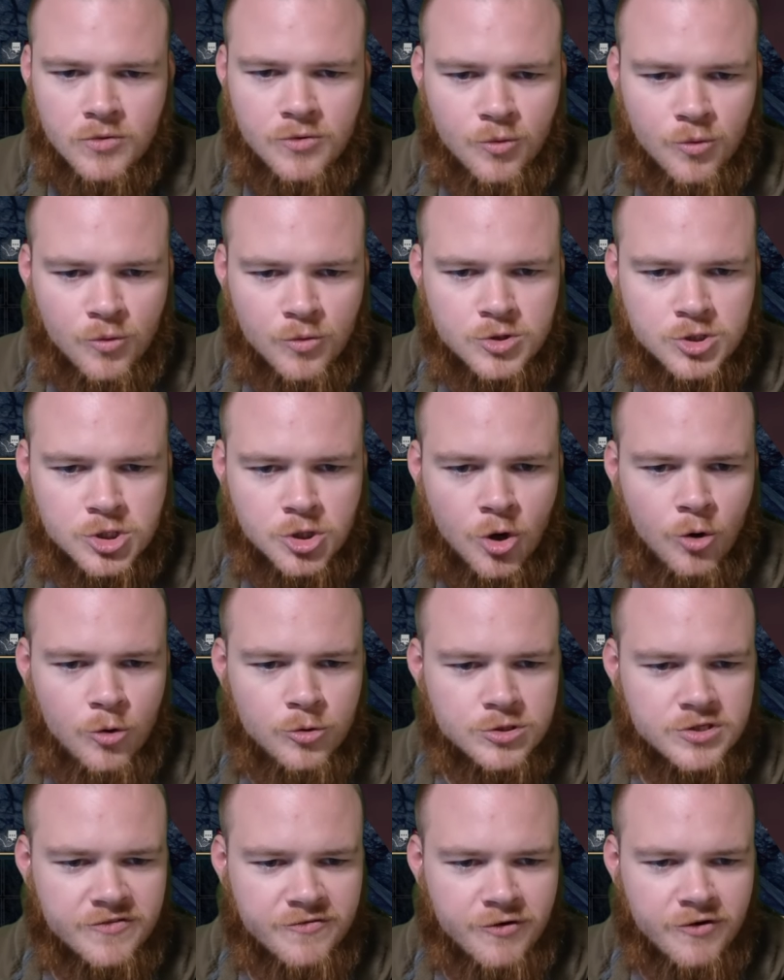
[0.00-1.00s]
Scrolls
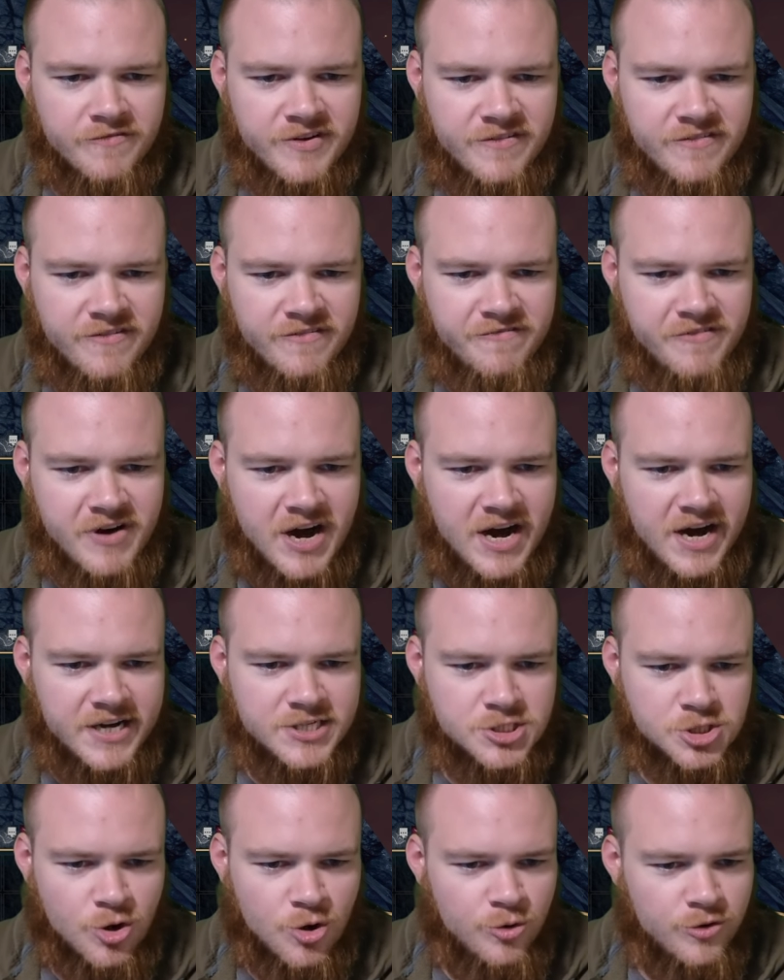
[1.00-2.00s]
of Revivify,
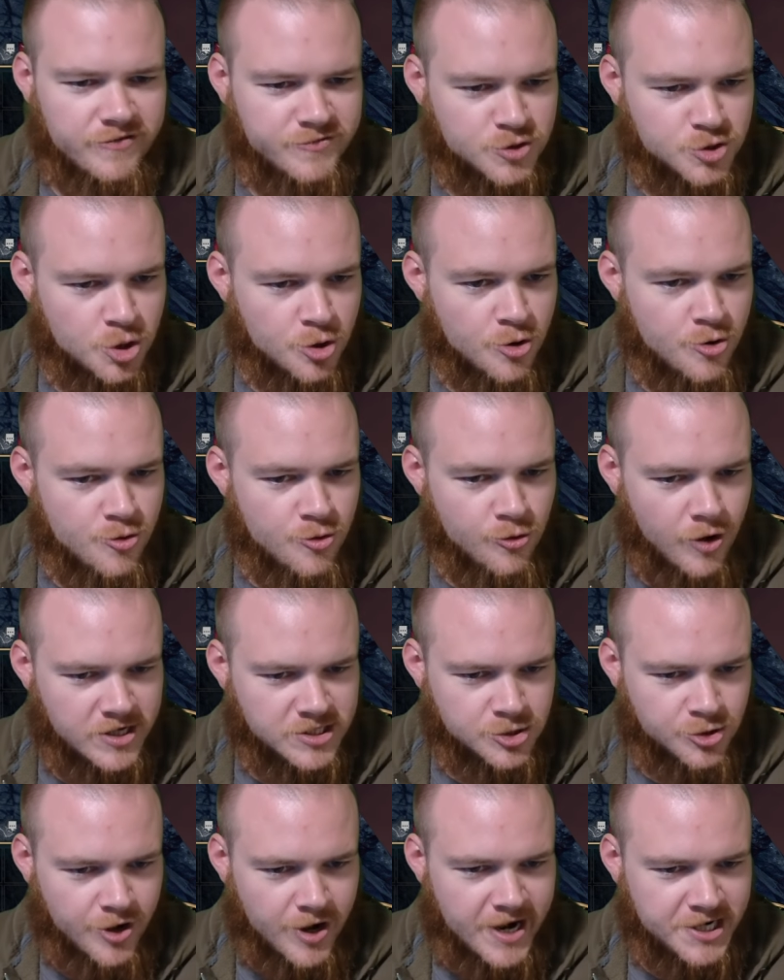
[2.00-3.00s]
Scroll of True
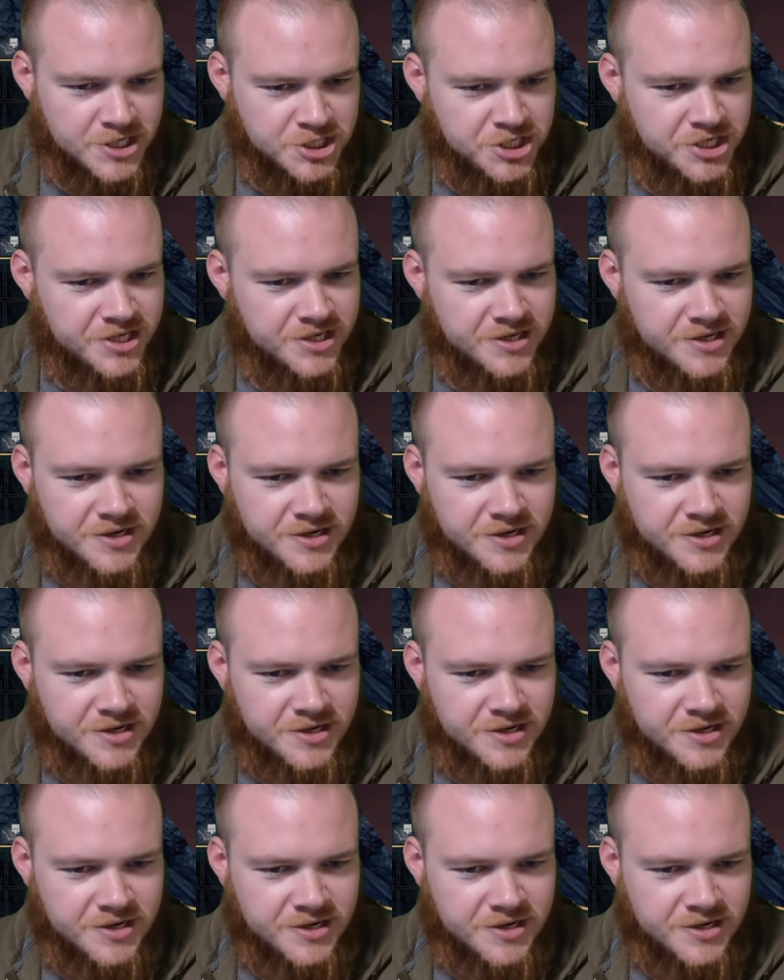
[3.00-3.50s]
Resurrection.